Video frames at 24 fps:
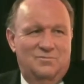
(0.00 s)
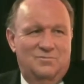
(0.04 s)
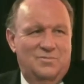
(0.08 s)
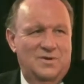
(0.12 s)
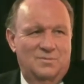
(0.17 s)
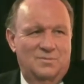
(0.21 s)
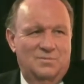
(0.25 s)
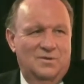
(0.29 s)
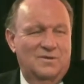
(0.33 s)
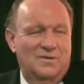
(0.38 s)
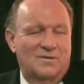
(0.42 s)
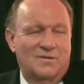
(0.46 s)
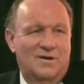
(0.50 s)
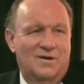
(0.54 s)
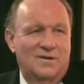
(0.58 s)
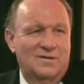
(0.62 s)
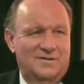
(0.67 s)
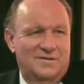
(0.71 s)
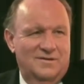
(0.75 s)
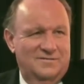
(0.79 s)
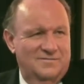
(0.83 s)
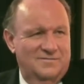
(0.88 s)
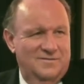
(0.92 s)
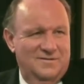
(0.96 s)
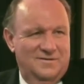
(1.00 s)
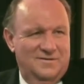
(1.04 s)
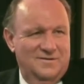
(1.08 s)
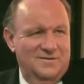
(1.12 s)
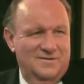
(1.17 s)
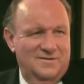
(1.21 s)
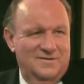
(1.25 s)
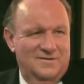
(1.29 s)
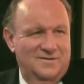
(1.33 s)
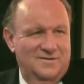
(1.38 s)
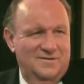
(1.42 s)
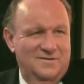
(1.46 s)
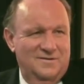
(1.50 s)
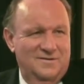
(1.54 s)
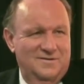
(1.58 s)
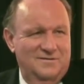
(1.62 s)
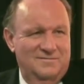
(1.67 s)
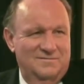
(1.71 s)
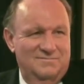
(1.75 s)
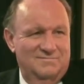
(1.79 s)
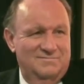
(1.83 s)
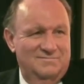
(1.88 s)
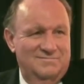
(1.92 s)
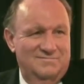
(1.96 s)
people are all different. They're going to
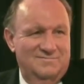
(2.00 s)
do,